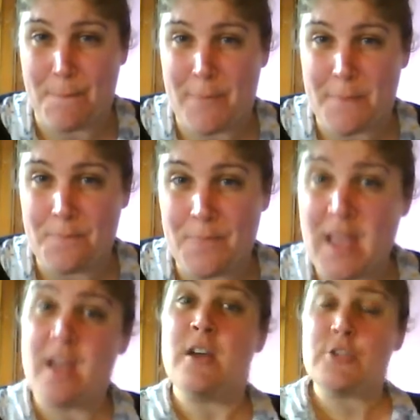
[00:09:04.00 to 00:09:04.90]
Richard
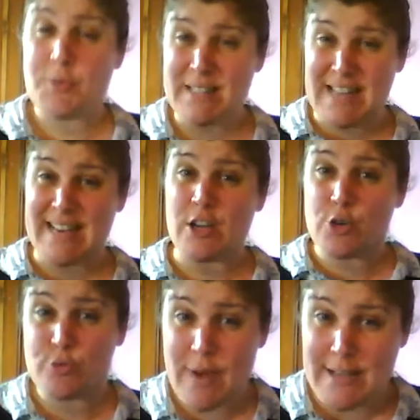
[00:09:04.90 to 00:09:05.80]
Hawking.
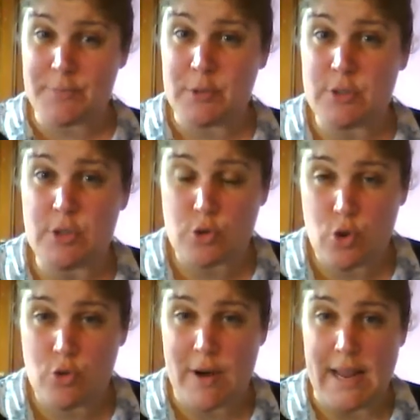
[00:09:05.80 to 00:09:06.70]
A,
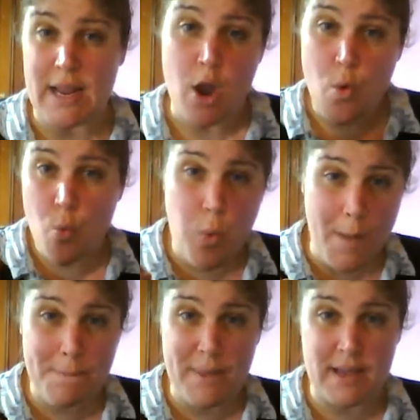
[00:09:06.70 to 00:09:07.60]
stays
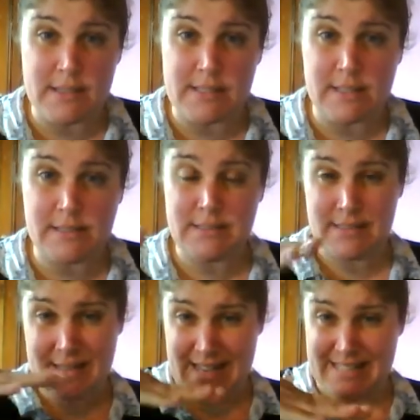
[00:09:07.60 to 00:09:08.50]
at base
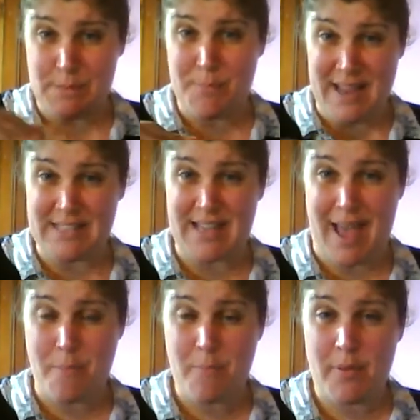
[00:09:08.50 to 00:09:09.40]
camp.
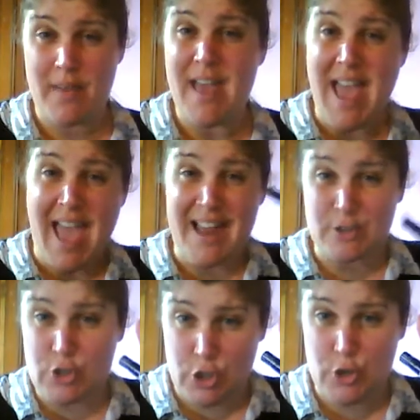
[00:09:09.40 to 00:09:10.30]
So it's an
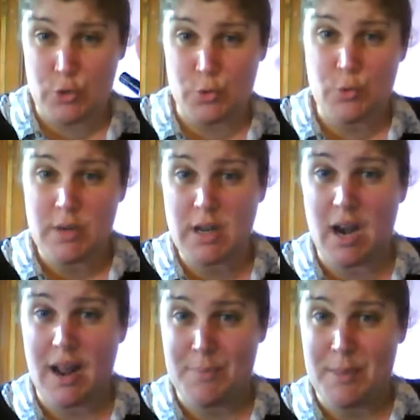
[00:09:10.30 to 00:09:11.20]
incredible
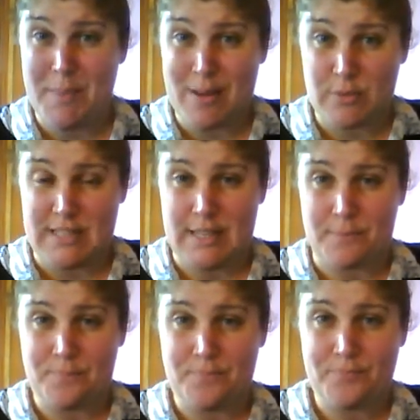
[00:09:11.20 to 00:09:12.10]
story. 1
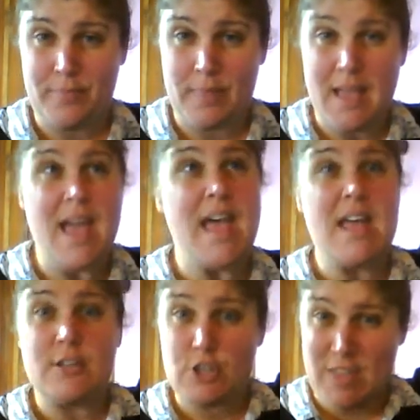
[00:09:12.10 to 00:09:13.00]
person
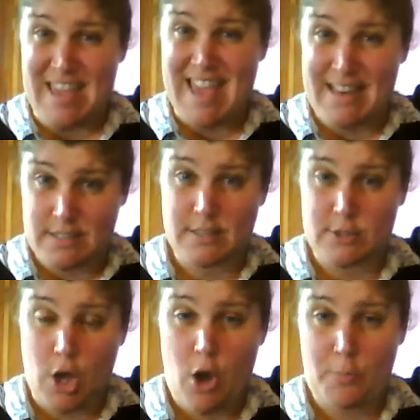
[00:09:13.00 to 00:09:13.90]
is at base camp
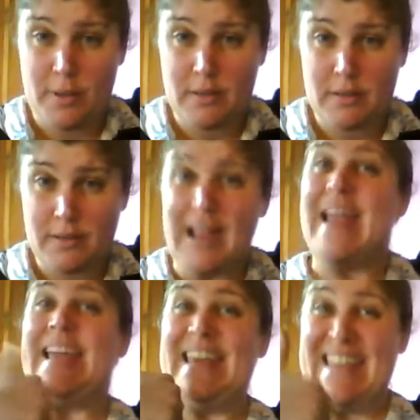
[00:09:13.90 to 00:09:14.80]
and
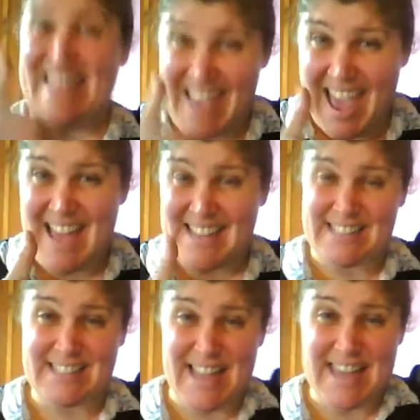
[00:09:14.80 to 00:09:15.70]
2 climb the
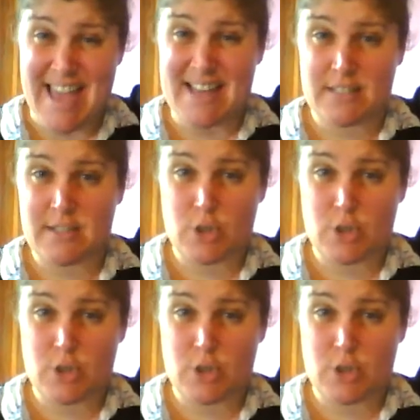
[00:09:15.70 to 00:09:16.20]
mountain.